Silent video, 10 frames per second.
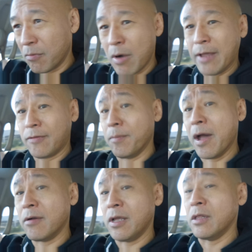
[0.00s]
writes
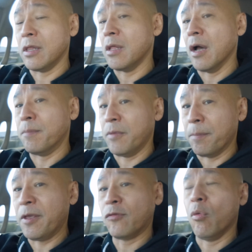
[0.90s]
about in uh, The
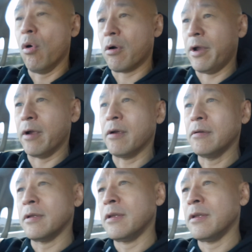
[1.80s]
Peaceful Warrior,